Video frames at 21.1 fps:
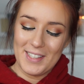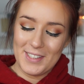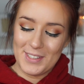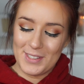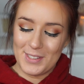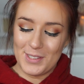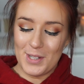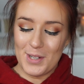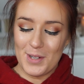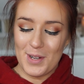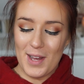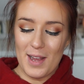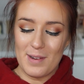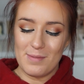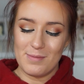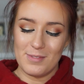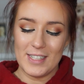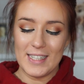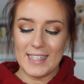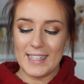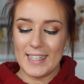So
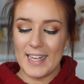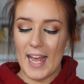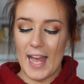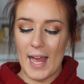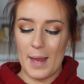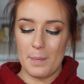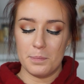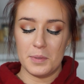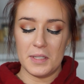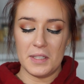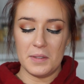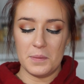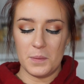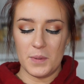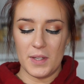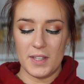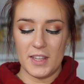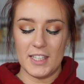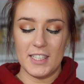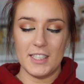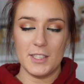I'm really happy
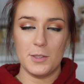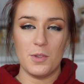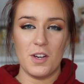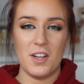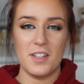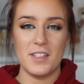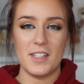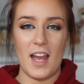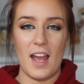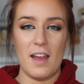with these ones.